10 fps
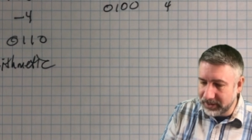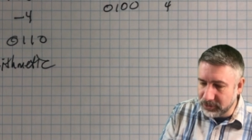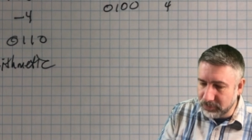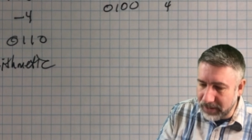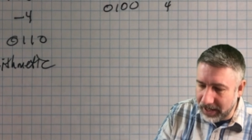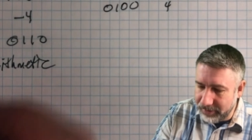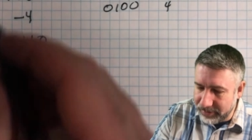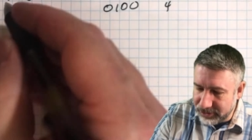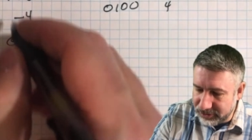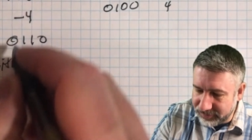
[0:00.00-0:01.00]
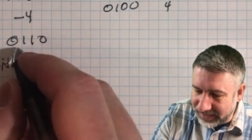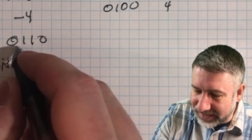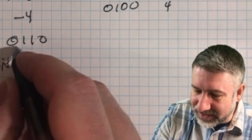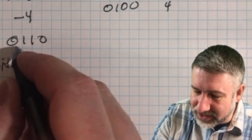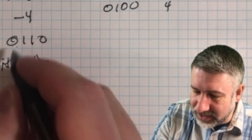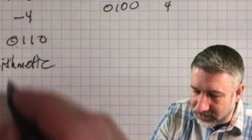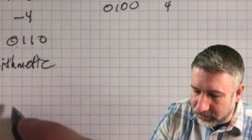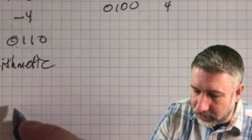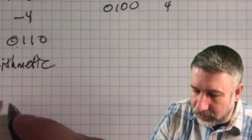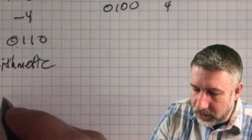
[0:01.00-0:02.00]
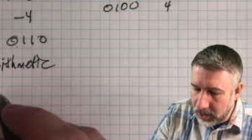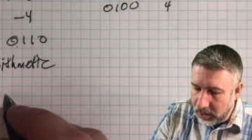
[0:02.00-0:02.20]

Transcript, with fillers: So rather than shifting in a 0,